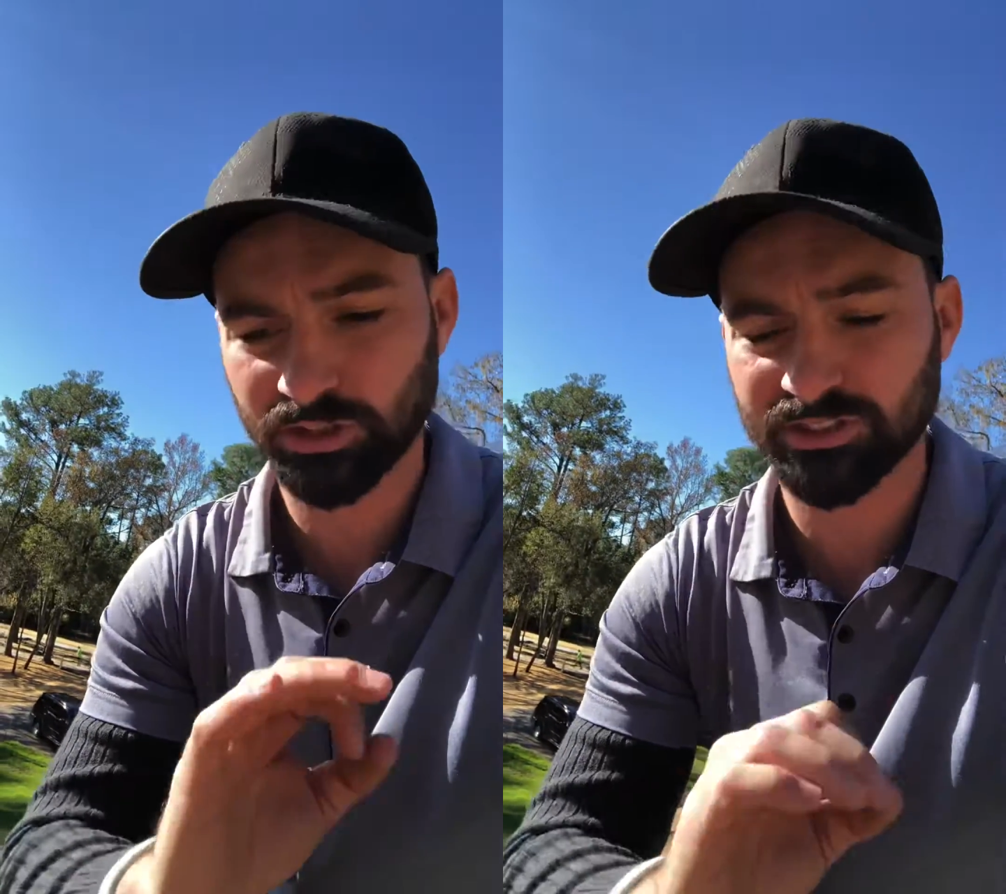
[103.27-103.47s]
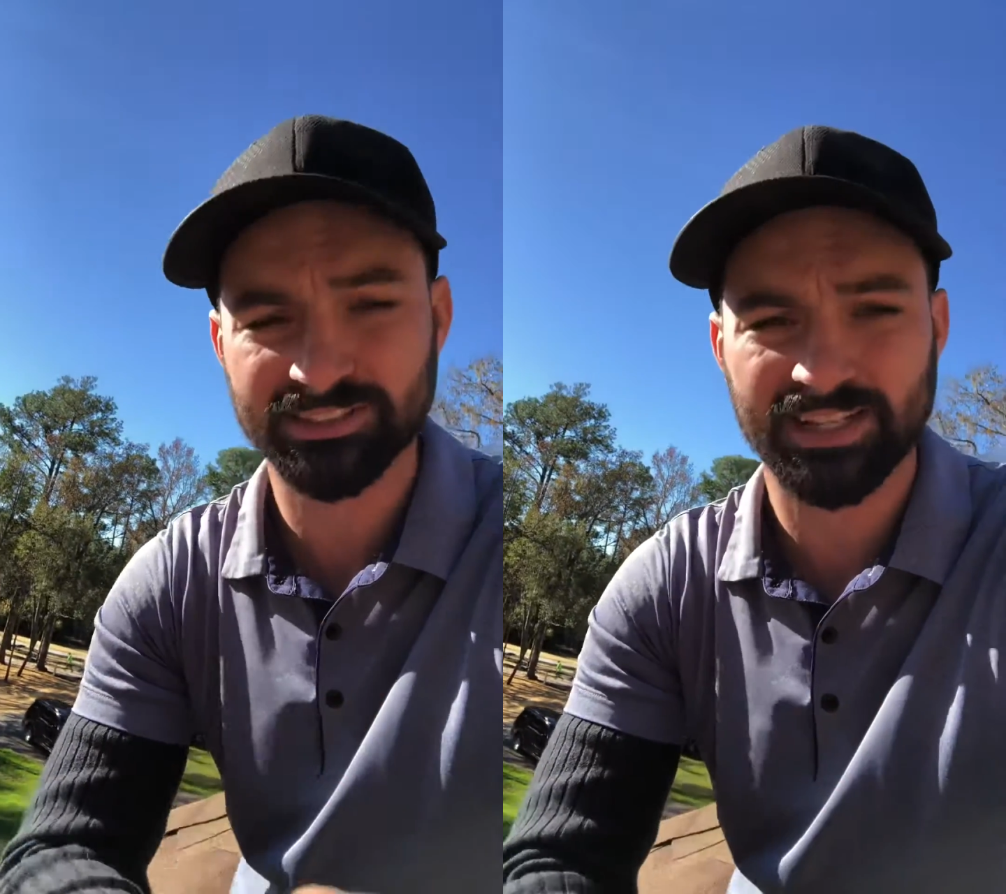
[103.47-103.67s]

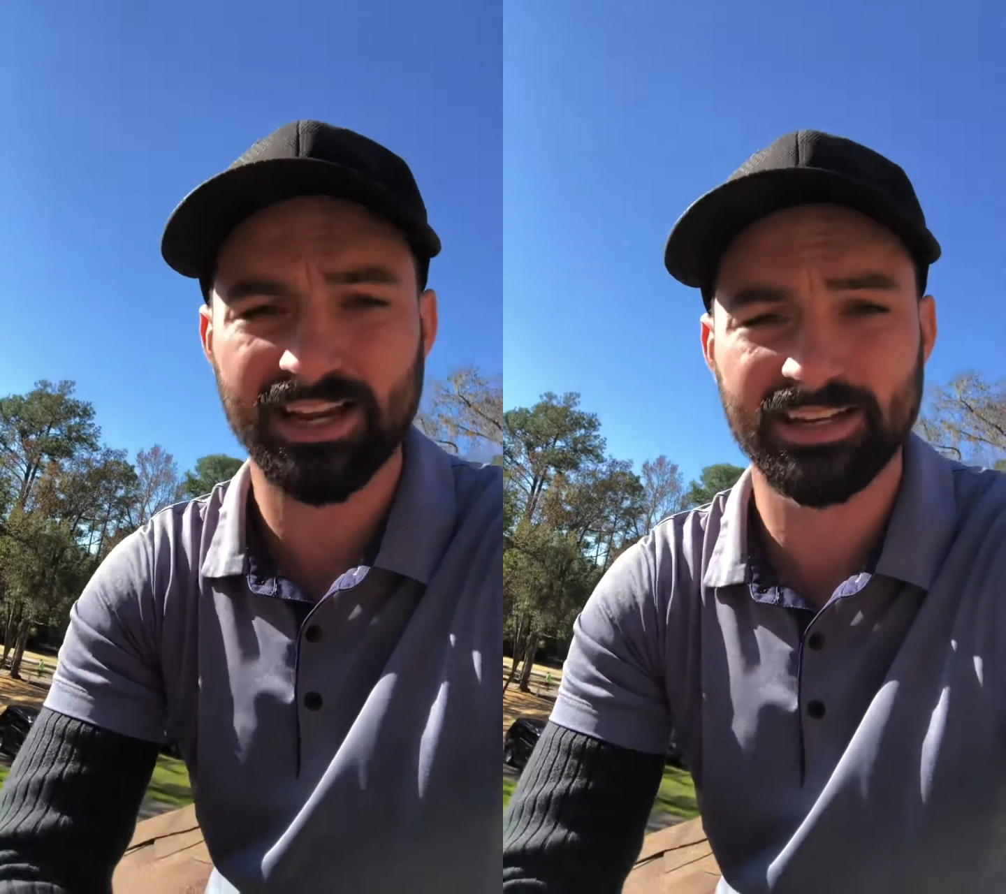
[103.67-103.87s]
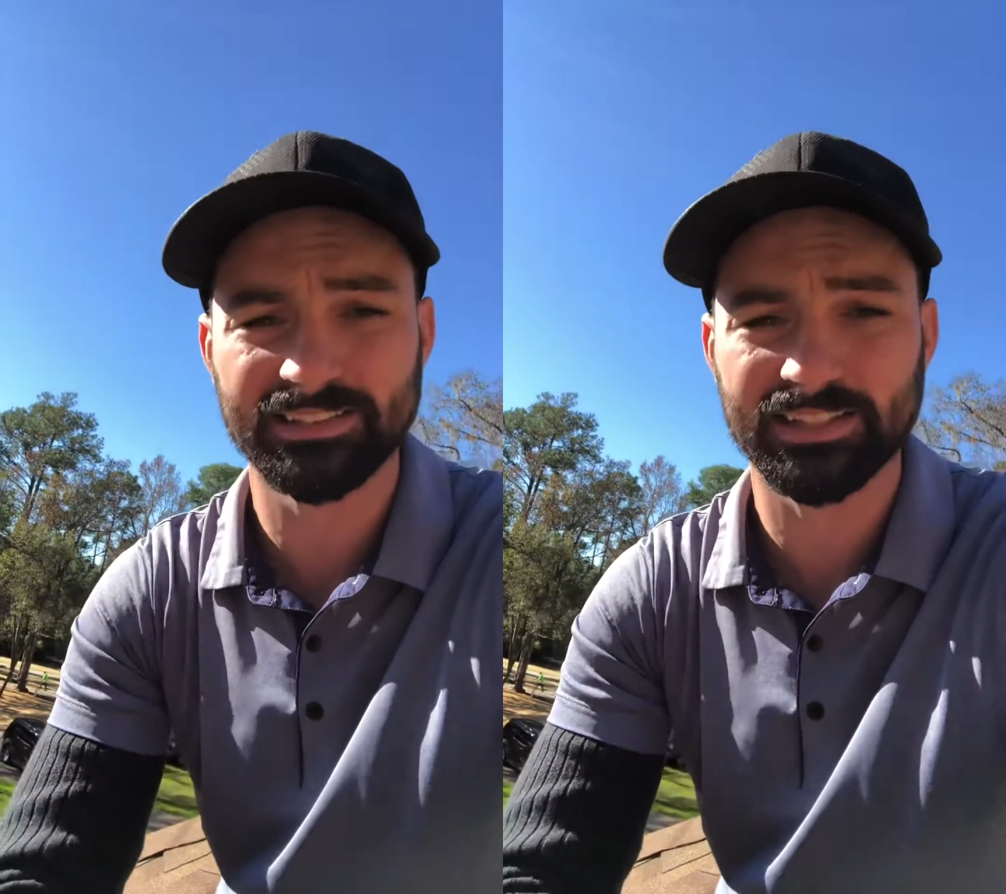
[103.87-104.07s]
good and
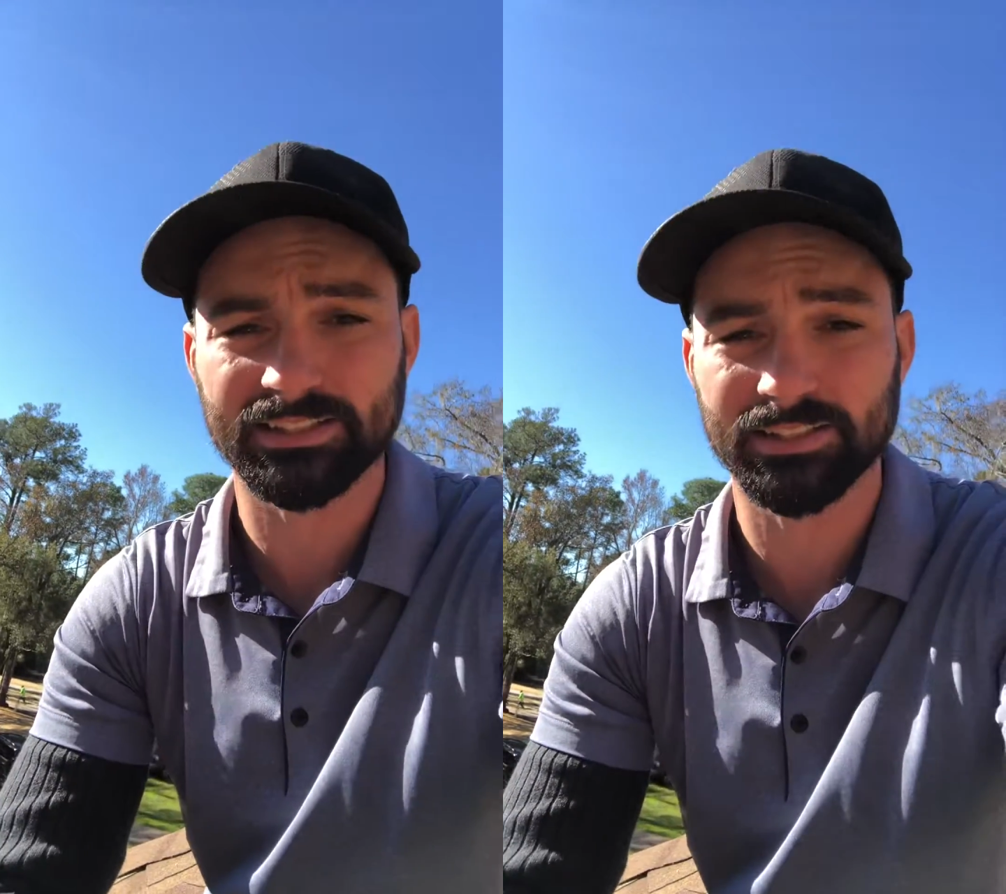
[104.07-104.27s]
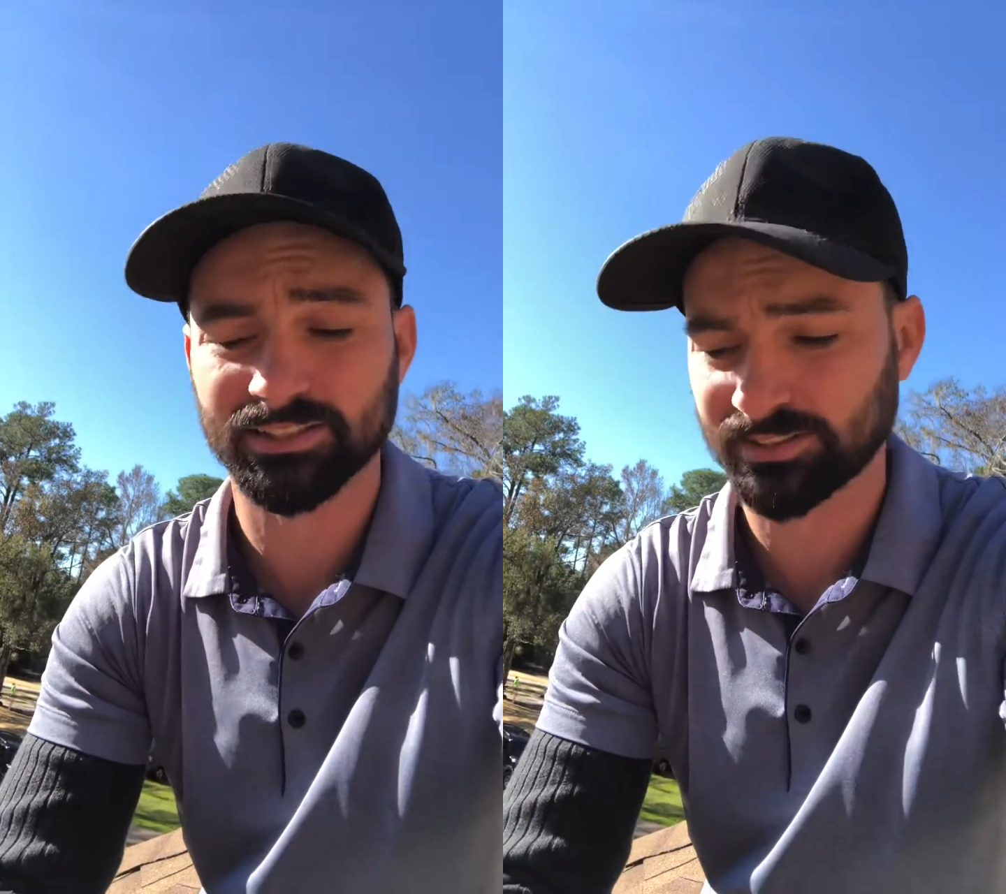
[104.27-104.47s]
tight, and that
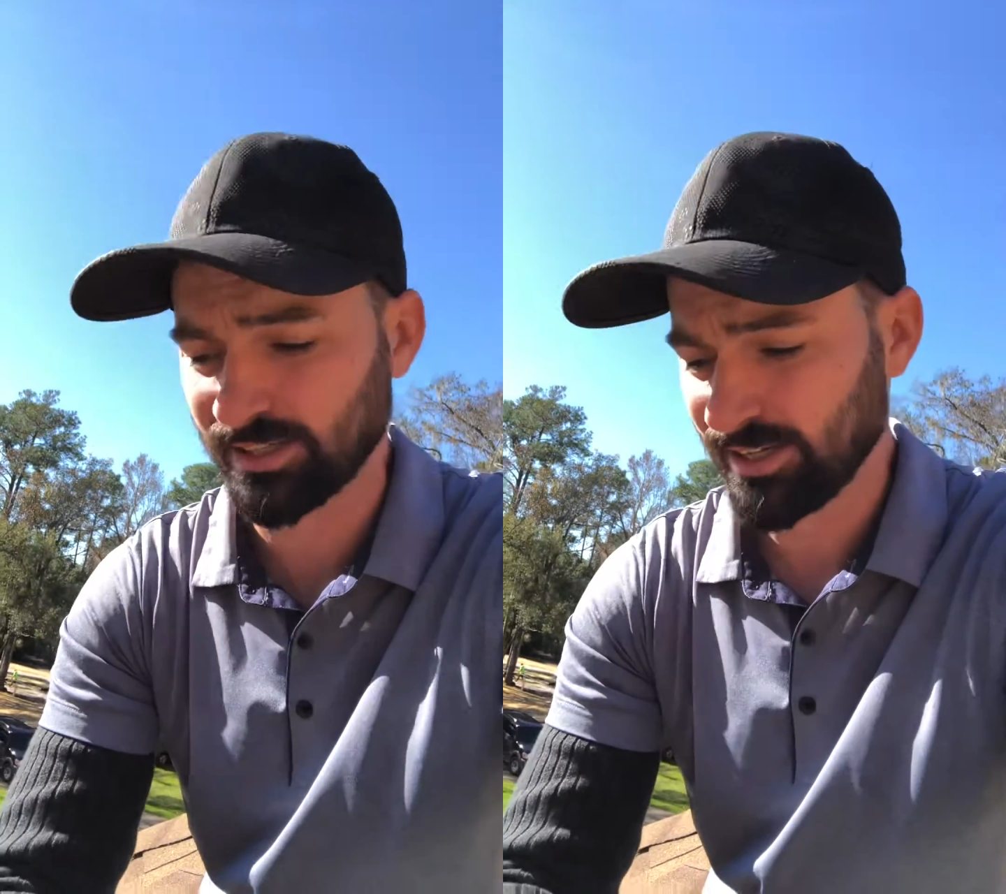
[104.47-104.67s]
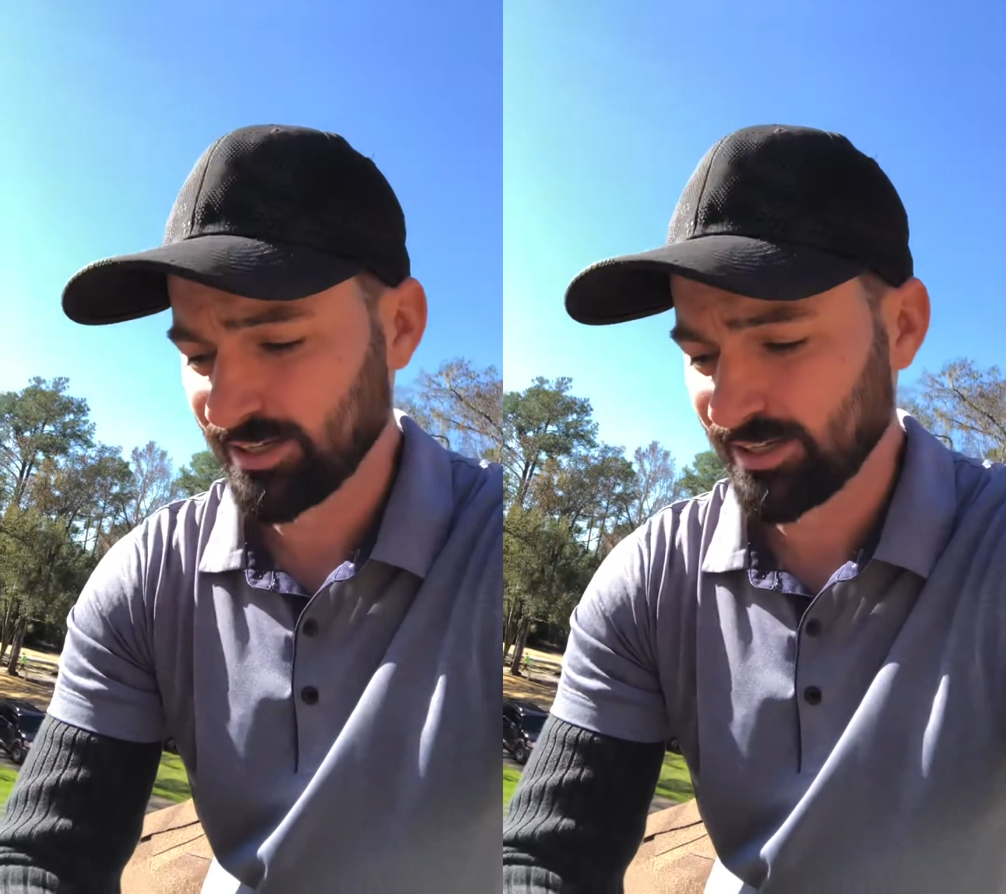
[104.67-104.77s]
this